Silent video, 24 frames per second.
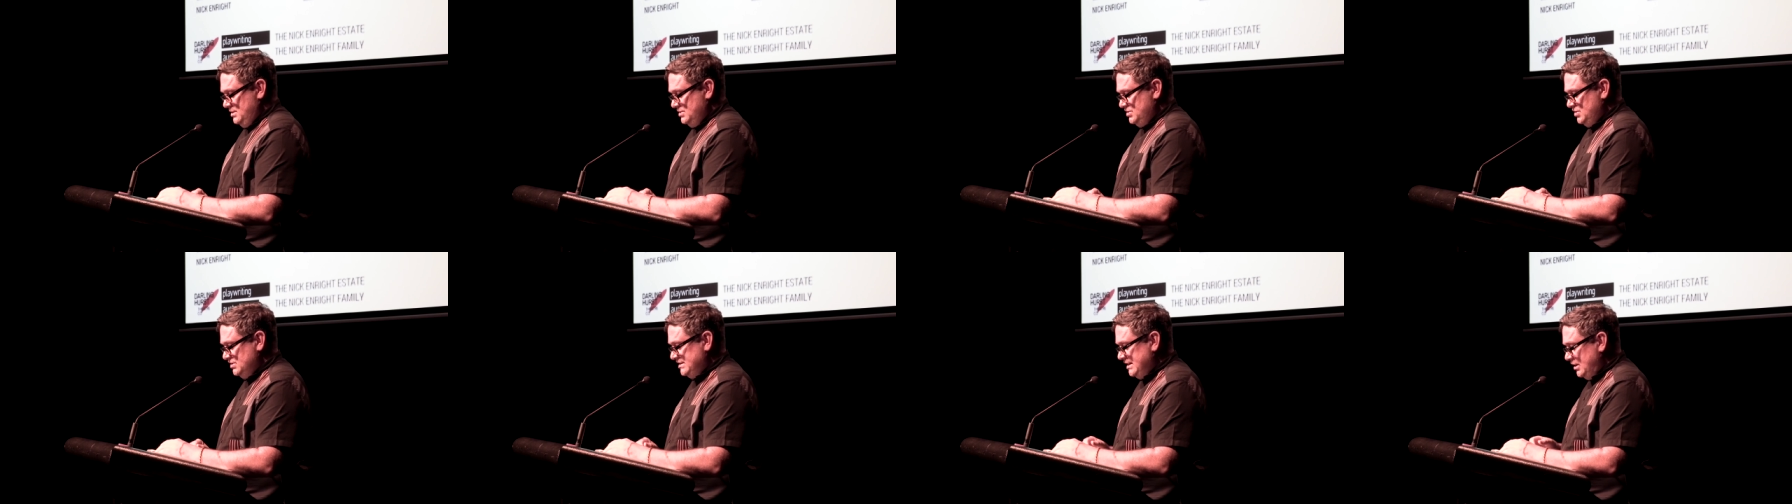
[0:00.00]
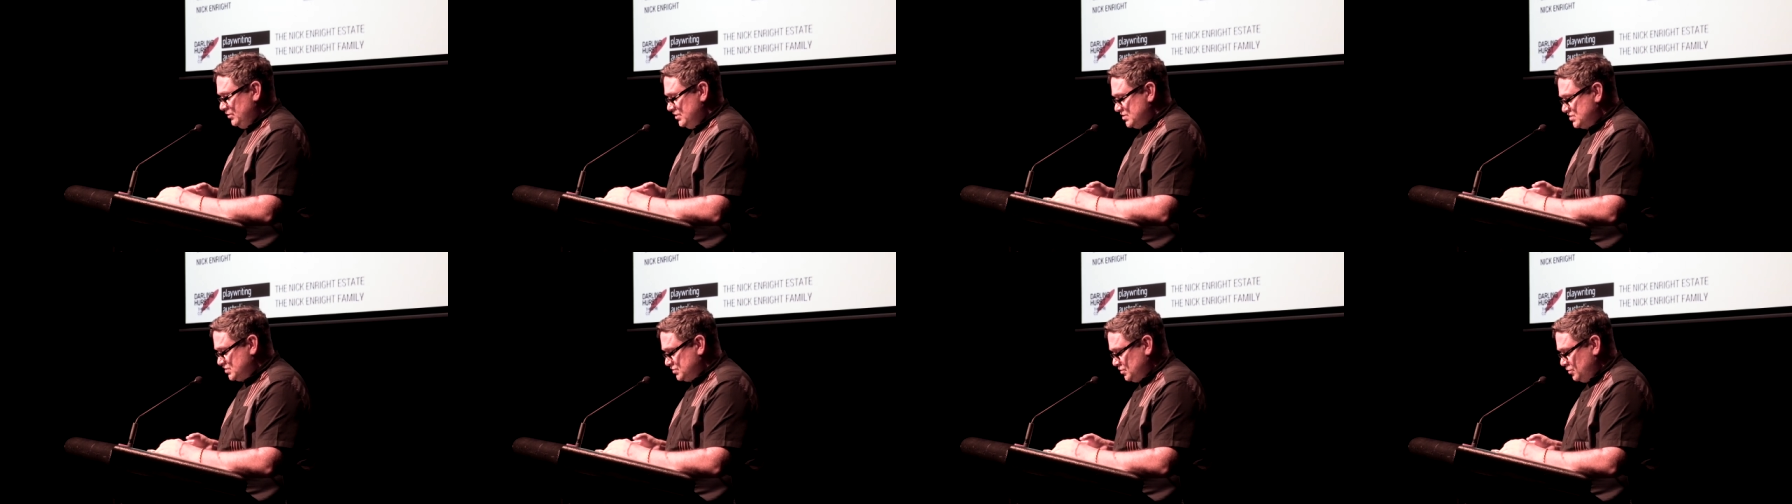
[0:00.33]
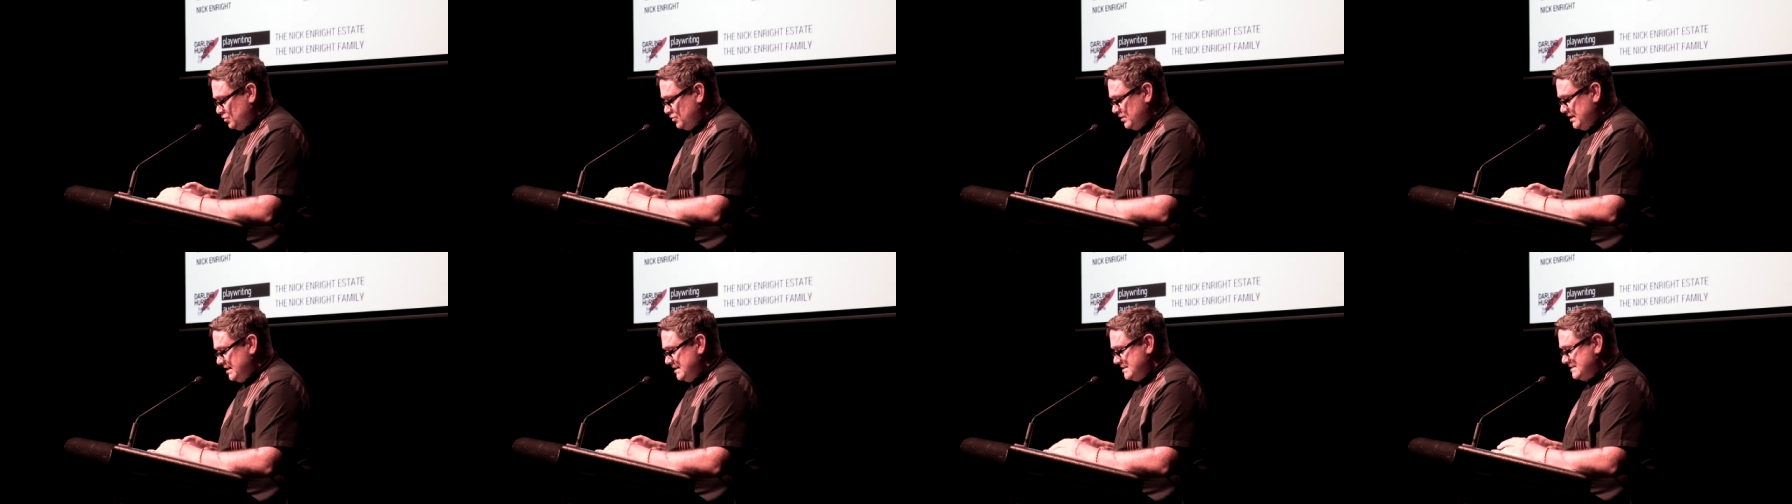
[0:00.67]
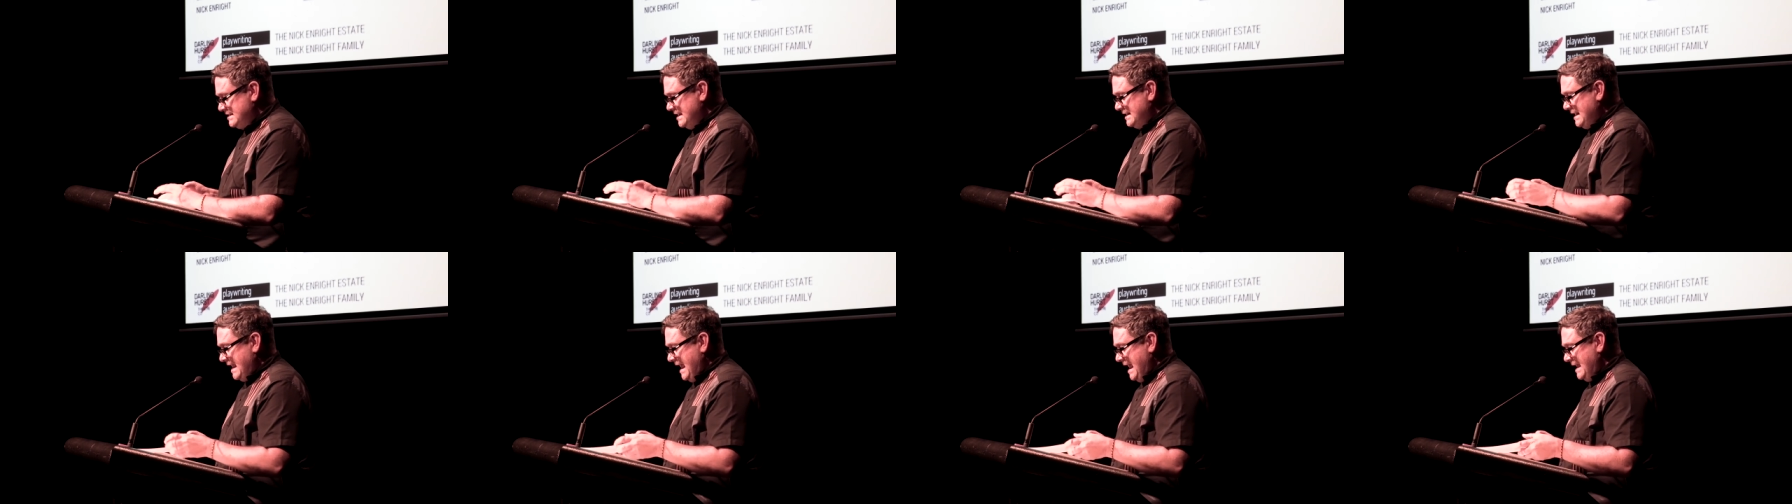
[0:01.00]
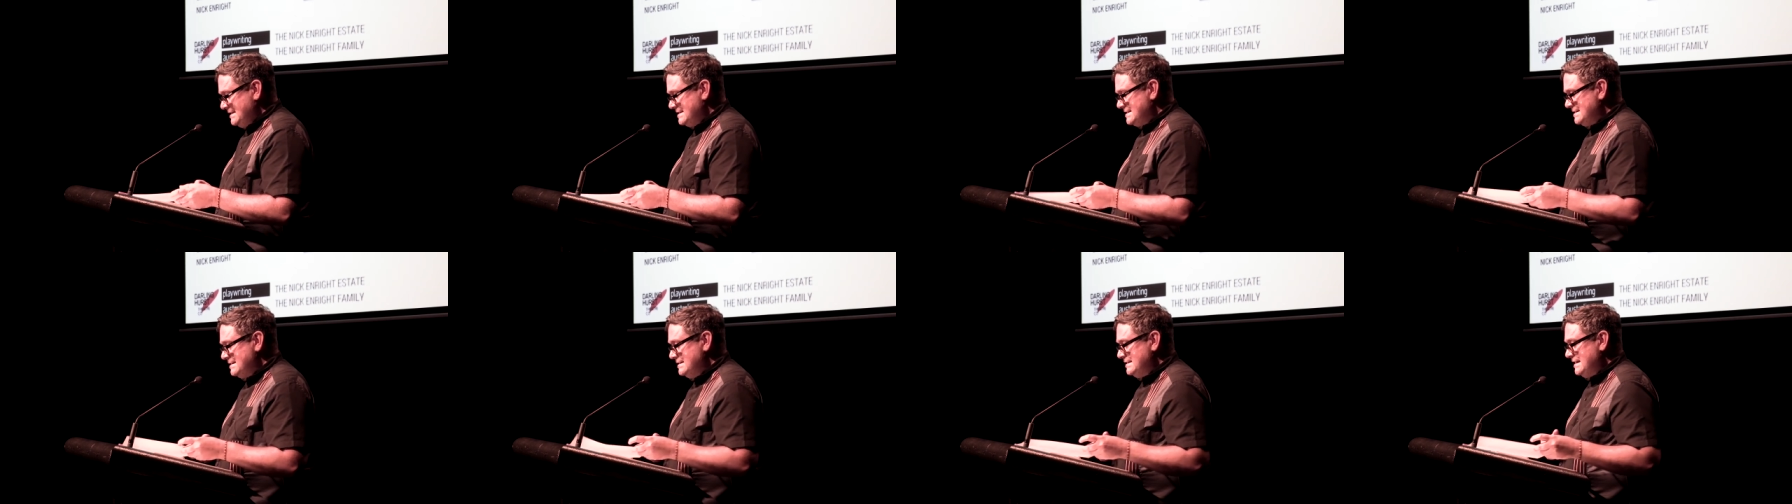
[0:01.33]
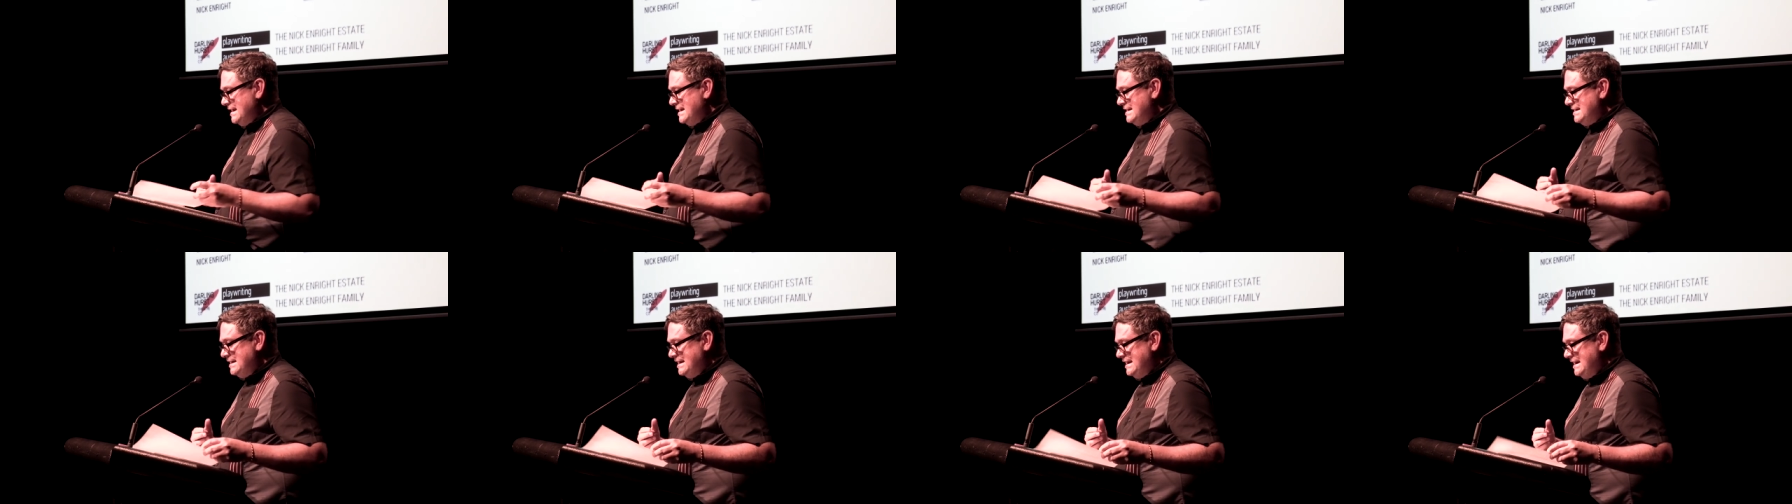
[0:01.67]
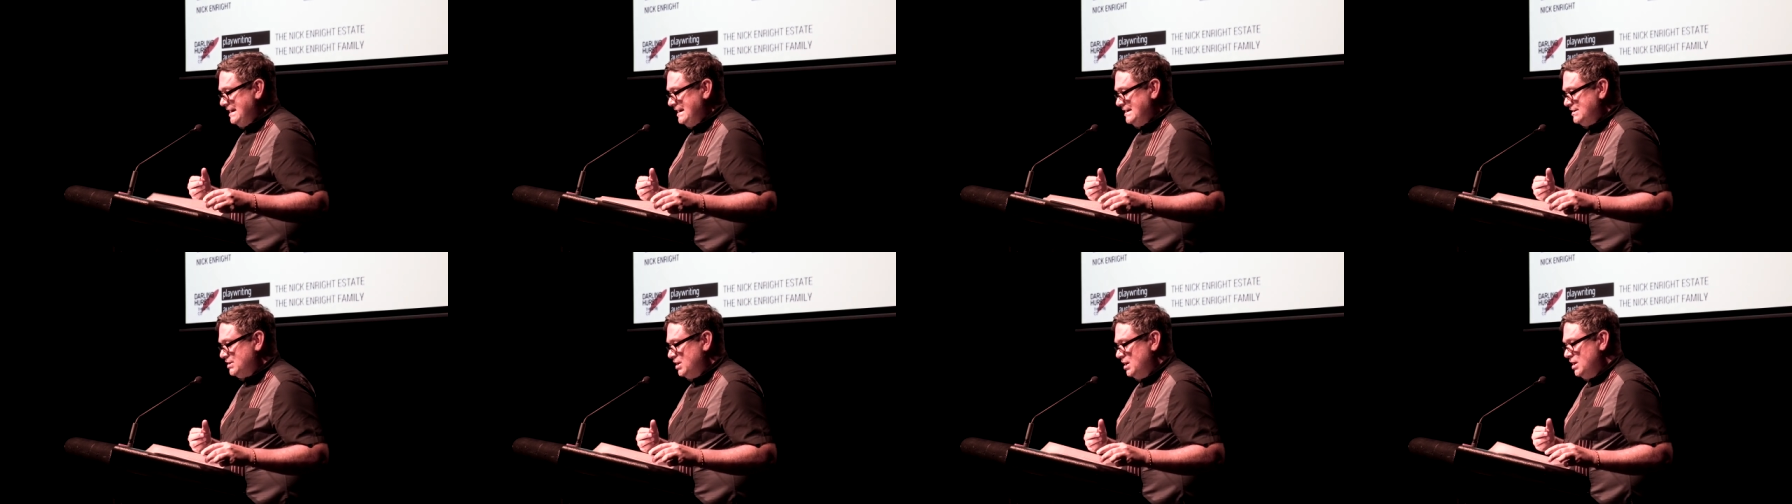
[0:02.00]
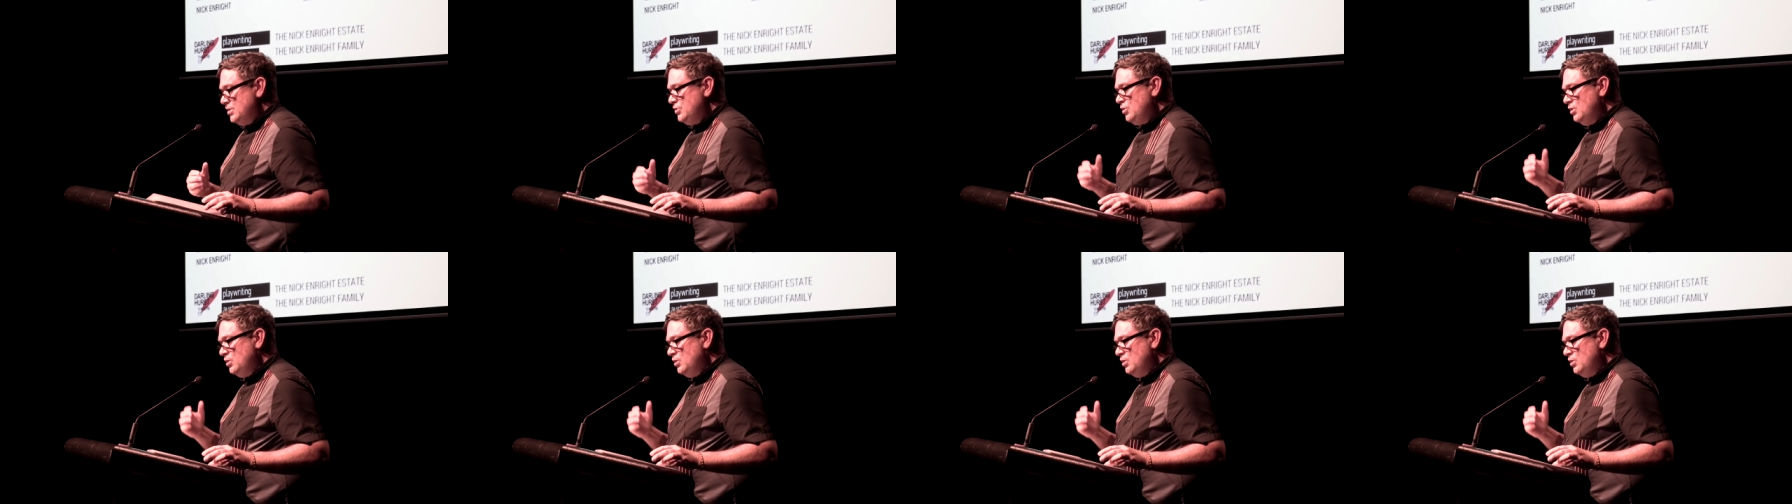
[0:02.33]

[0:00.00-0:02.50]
to tell the stories that answered a need,